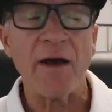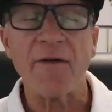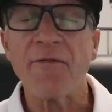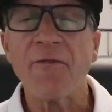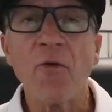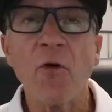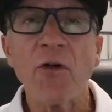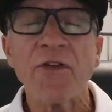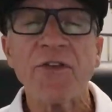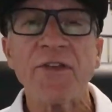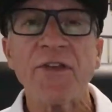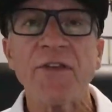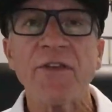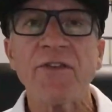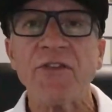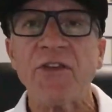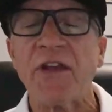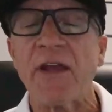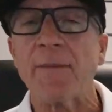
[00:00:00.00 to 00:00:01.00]

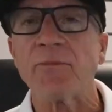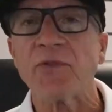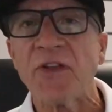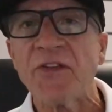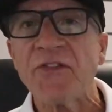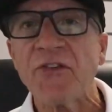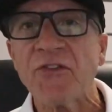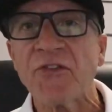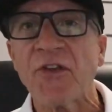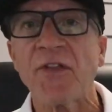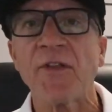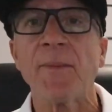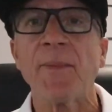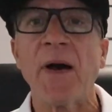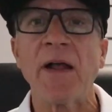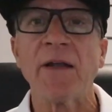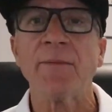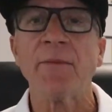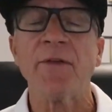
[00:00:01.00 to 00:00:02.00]
forces, you get blisters on the
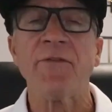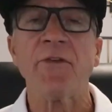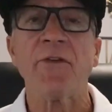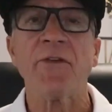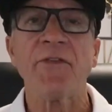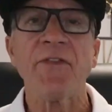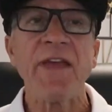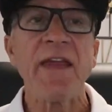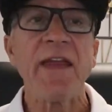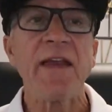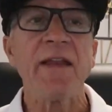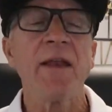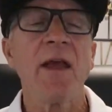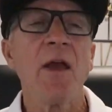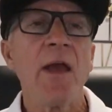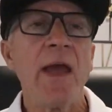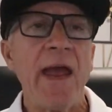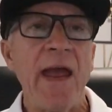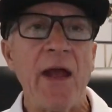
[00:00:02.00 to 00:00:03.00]
bottom of your feet,
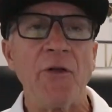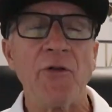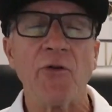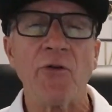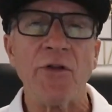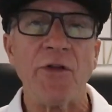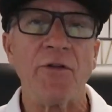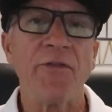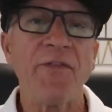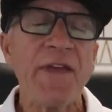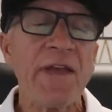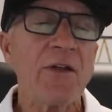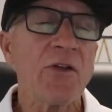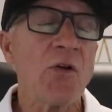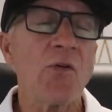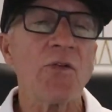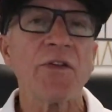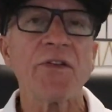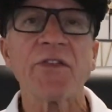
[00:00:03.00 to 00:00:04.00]
or your feet
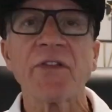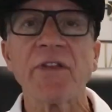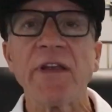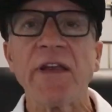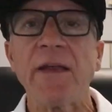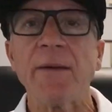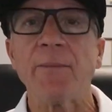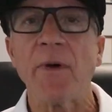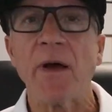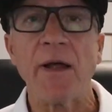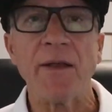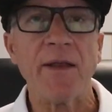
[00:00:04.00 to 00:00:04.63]
go to sleep.